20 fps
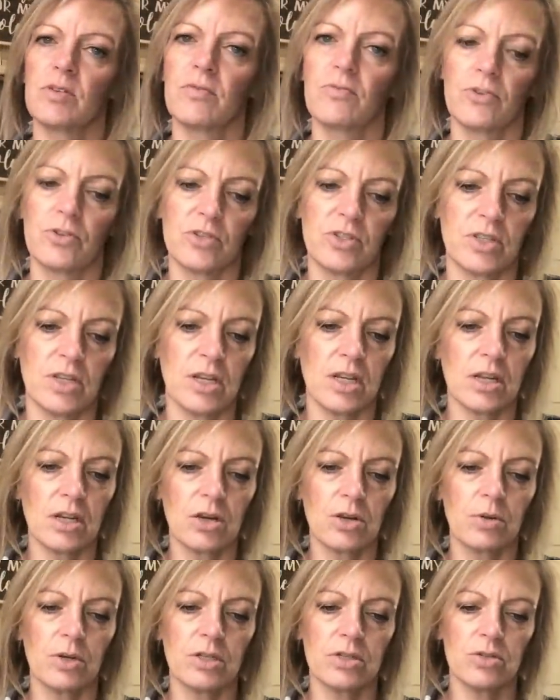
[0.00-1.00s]
if you're sending a
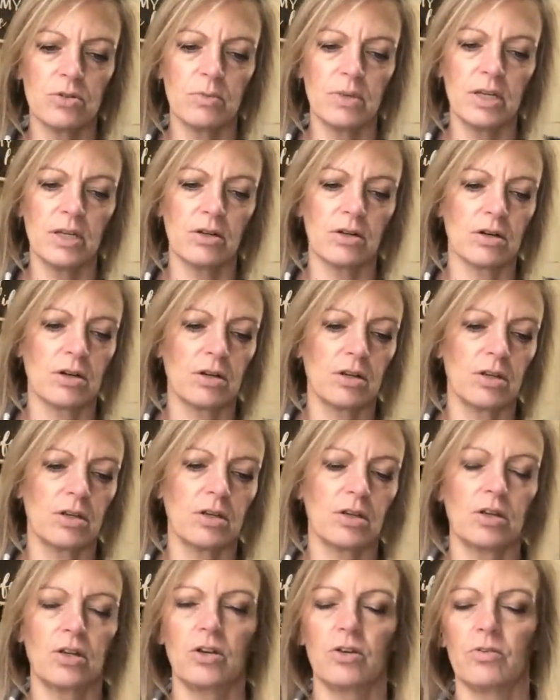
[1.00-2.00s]
quilt to me or,
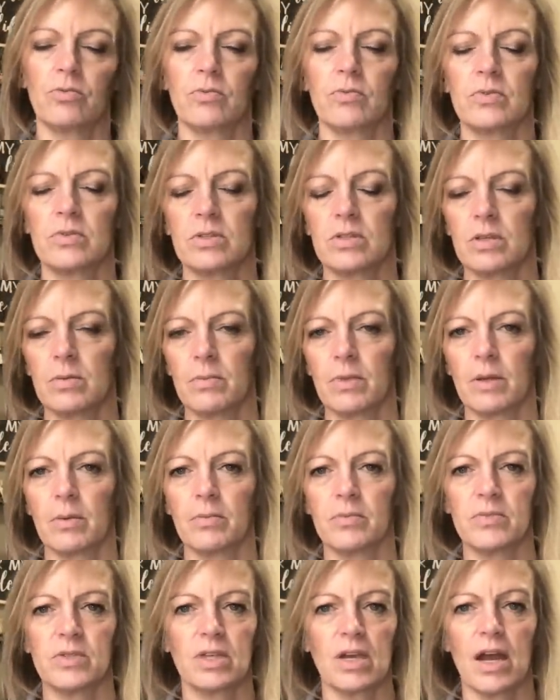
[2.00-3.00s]
you know, somebody will
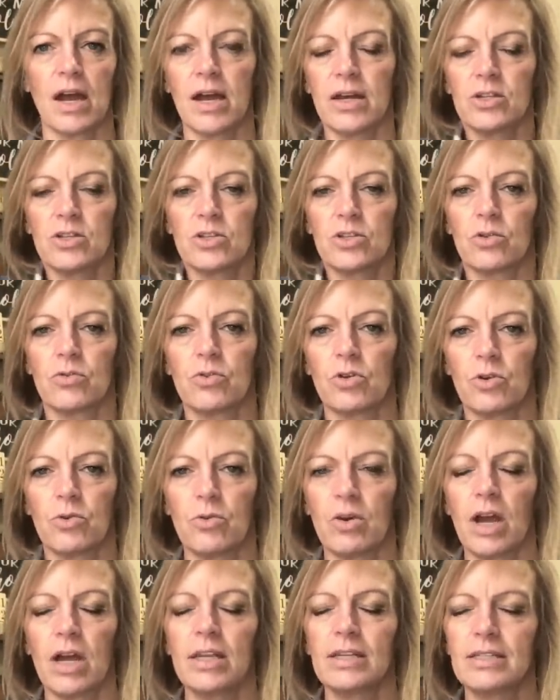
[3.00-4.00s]
say, I just don't
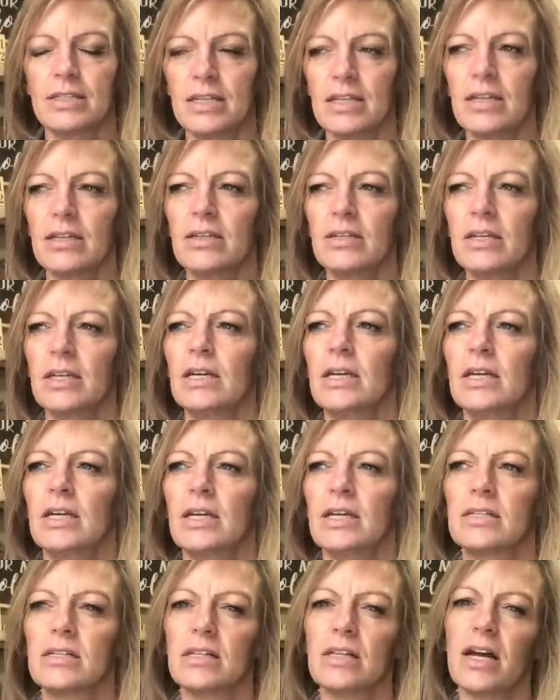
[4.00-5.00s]
know. Until
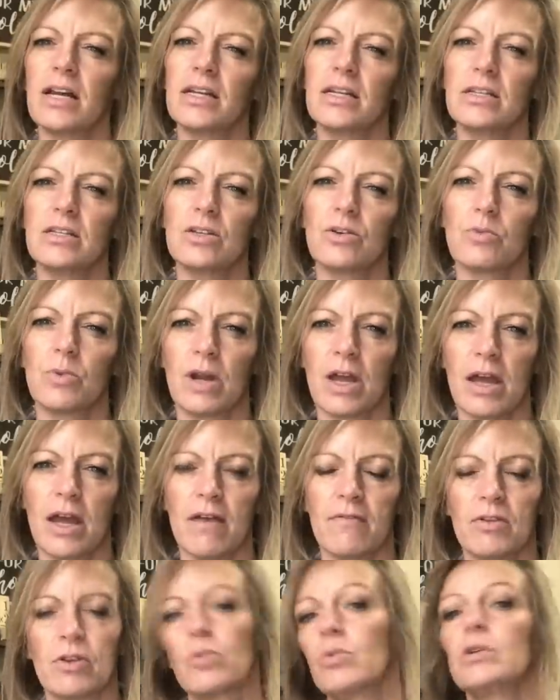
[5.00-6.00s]
it's a lot easier when I
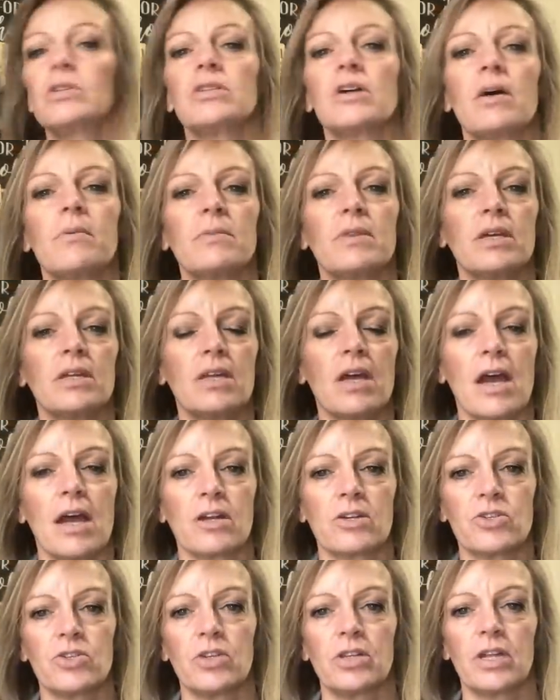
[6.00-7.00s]
have the quilt top than to
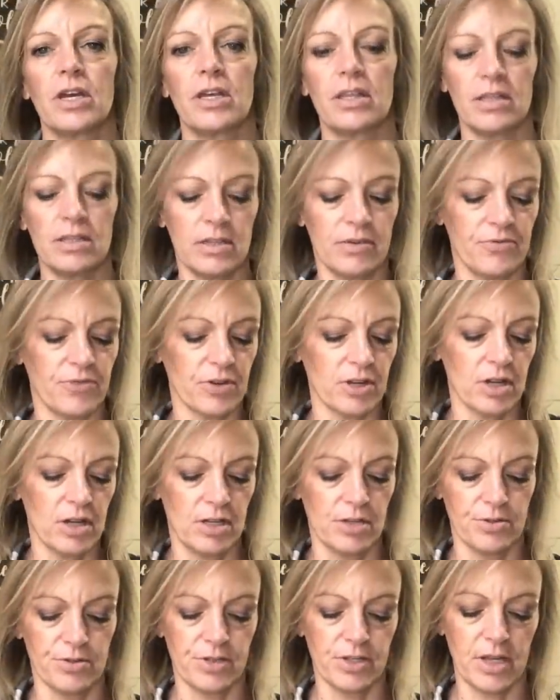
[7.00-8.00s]
actually lay the different
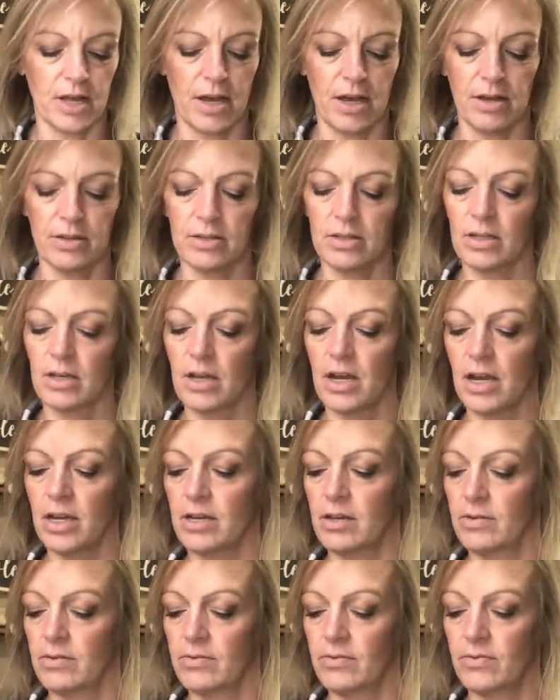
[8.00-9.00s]
colors out and
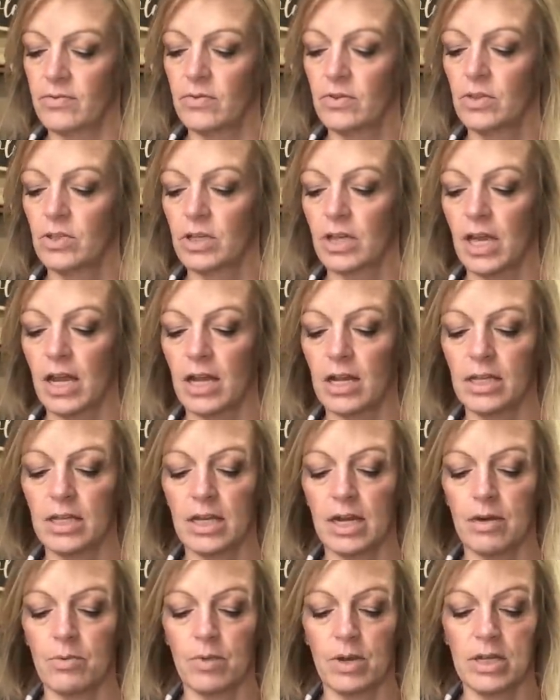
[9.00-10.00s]
kind of look at it
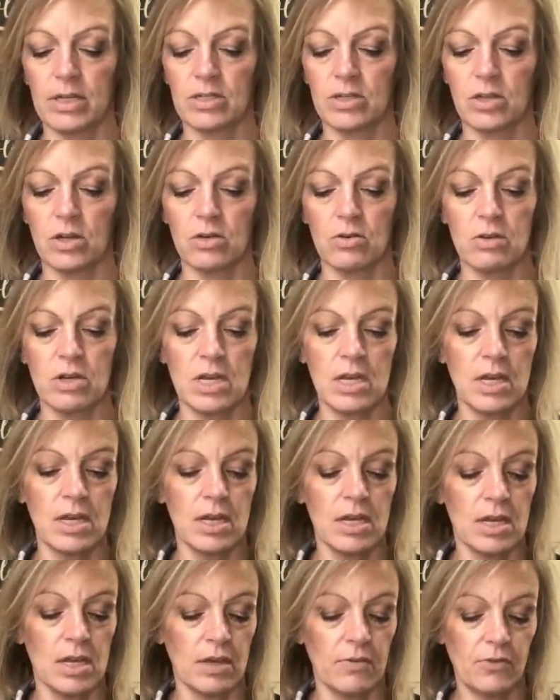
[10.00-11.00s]
that way. So
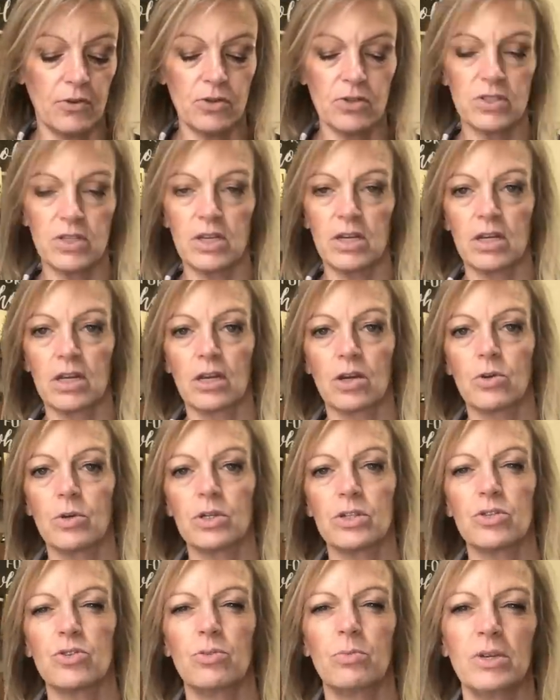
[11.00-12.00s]
if you're sending a
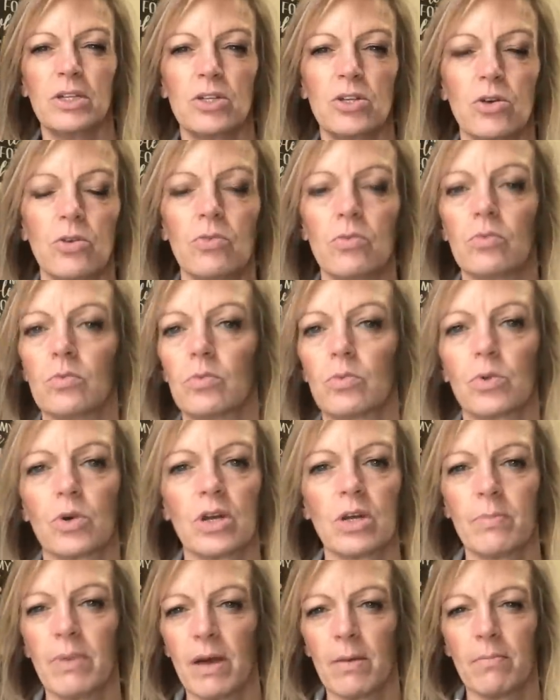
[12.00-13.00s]
quilt to me, don't
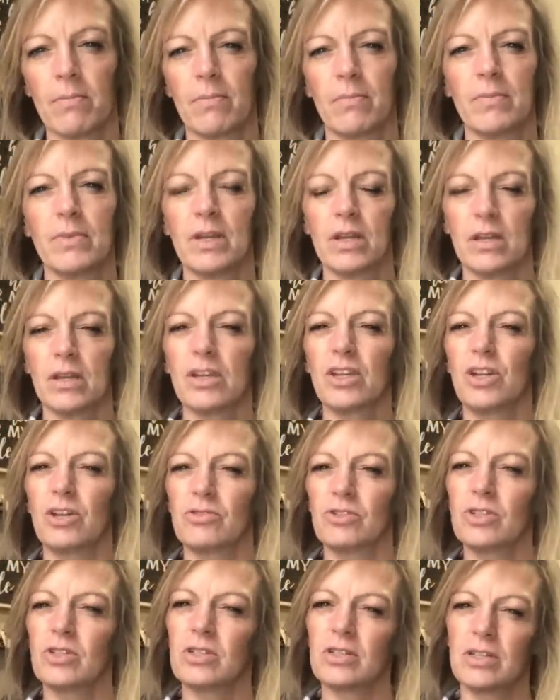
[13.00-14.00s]
worry about, you know,
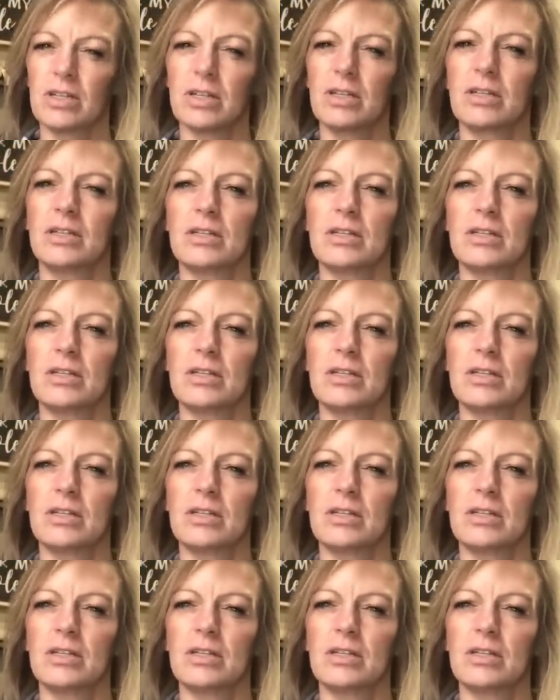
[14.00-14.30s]
just